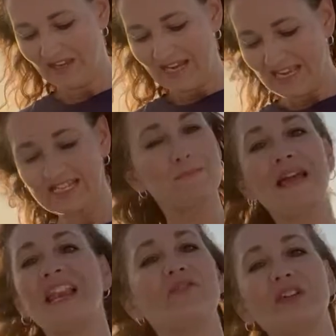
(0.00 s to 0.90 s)
He has
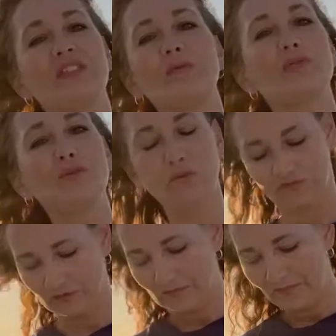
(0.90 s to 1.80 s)
made everything
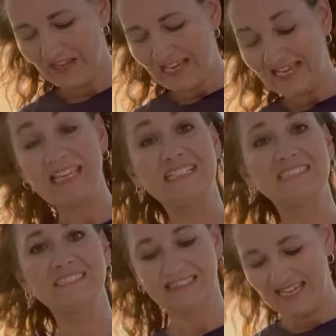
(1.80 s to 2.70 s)
beautiful
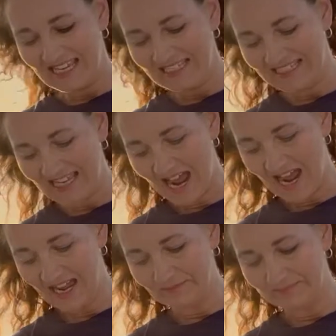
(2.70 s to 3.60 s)
in His
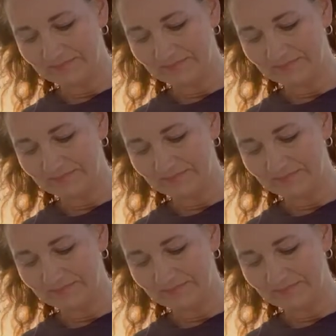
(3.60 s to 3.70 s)
time.